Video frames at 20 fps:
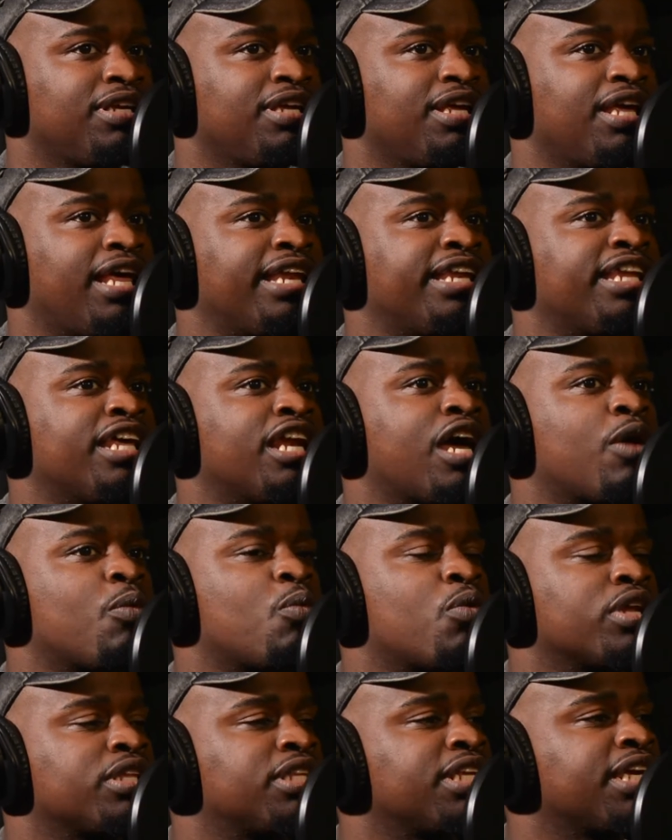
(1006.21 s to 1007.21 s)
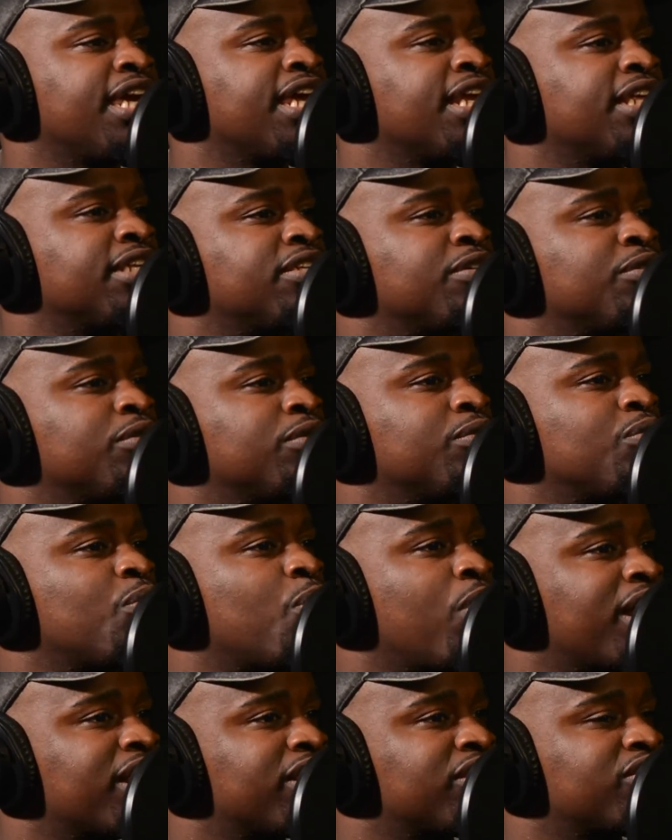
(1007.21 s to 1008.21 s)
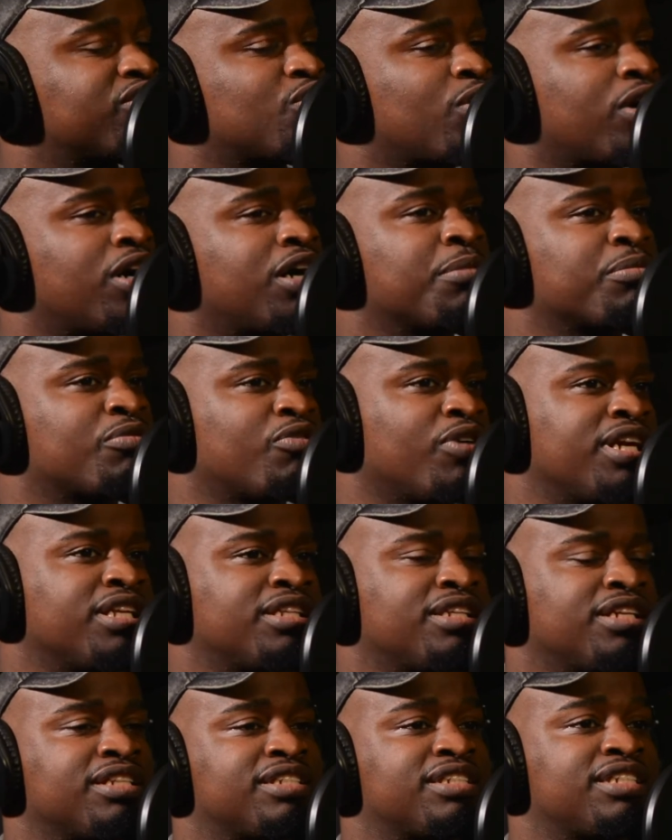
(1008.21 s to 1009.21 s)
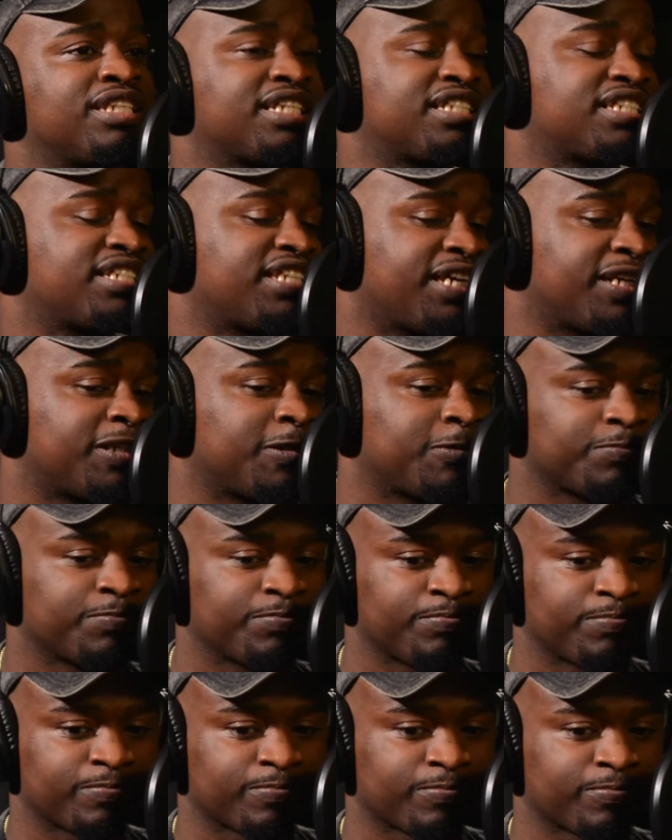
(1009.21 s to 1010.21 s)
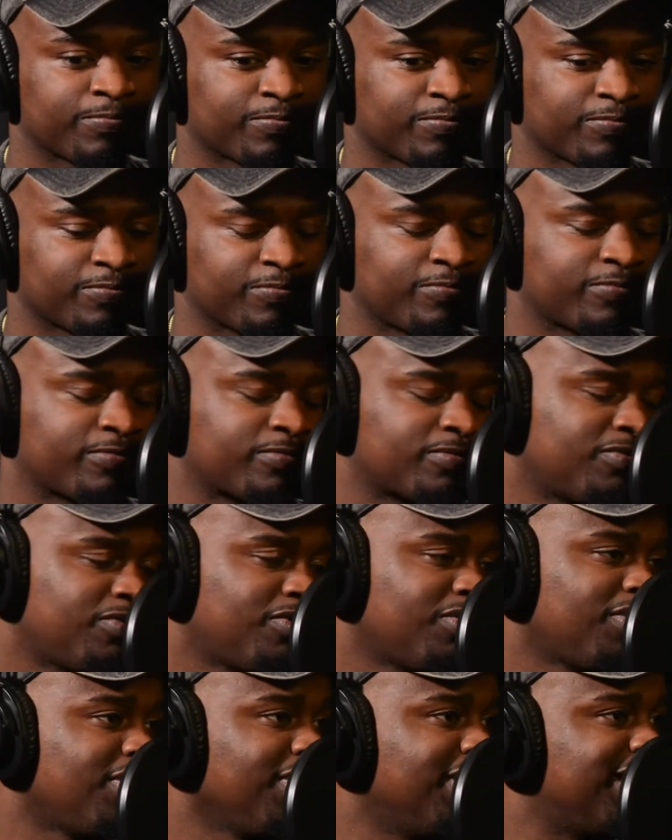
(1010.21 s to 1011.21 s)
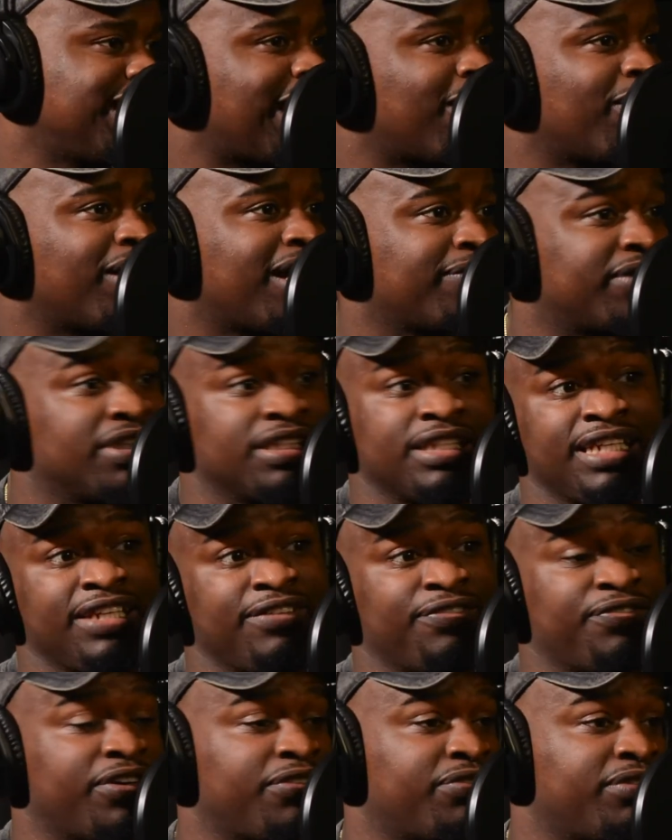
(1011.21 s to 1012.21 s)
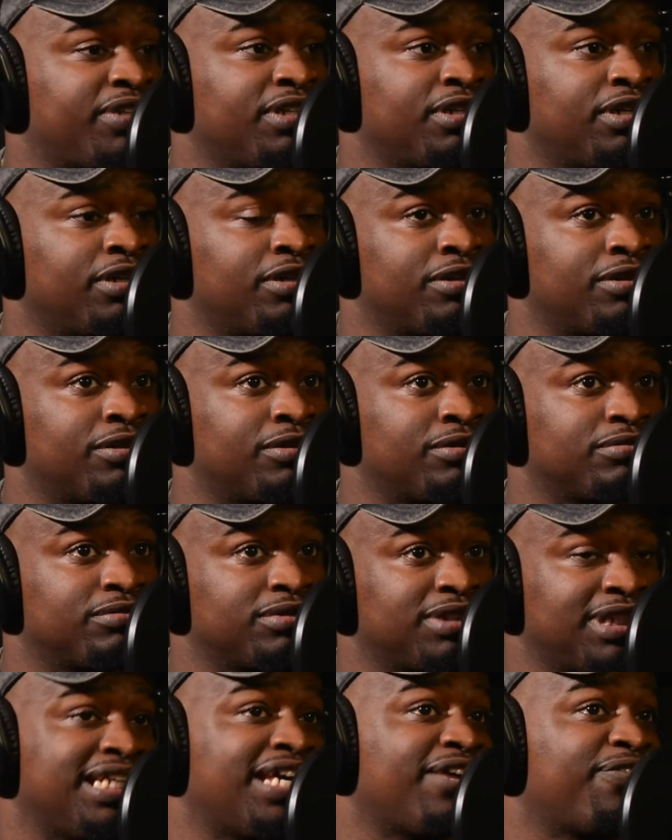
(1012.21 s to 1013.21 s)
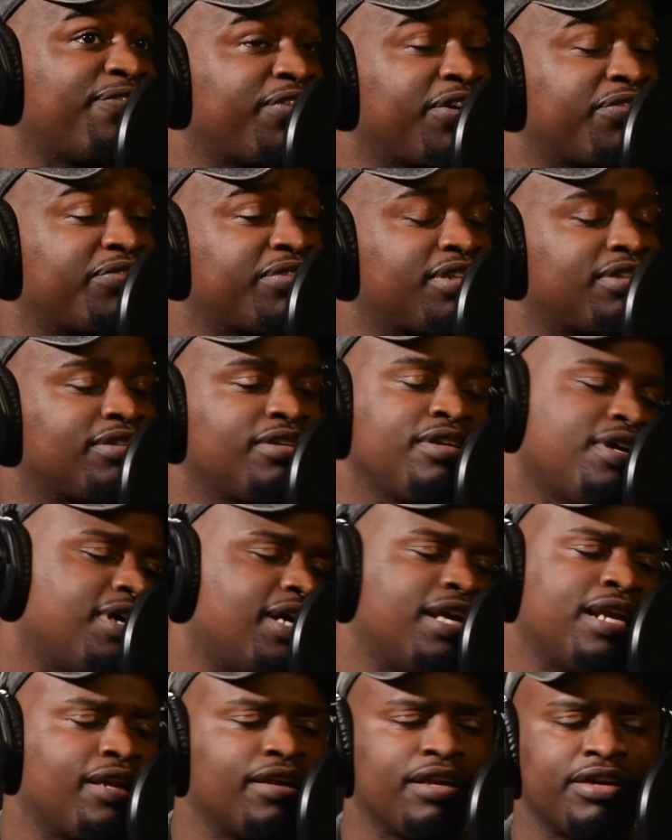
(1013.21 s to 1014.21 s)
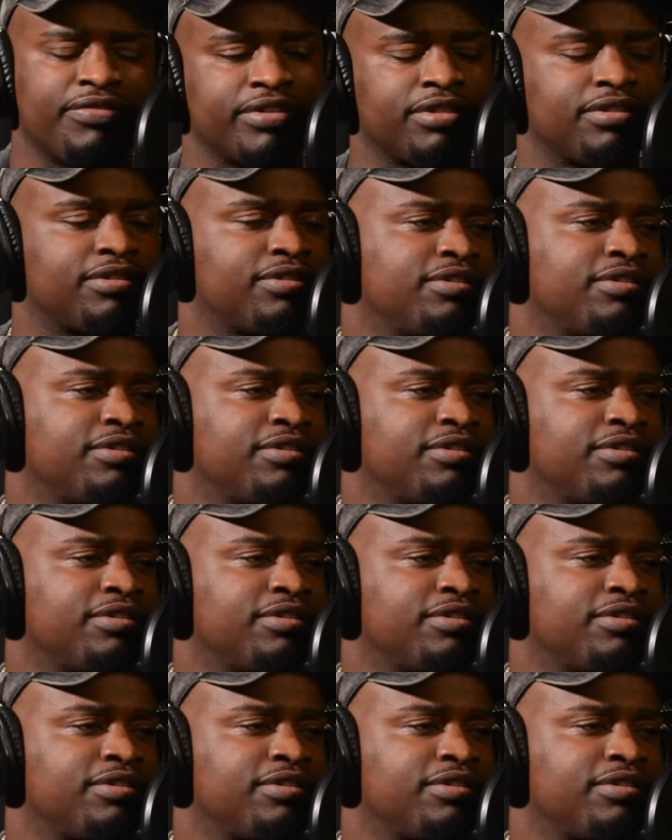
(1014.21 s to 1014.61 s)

and then I wanted to get into weddings, so I upgraded to the six ten. Now I have the D fifty, um, D eight fifty, and I love it.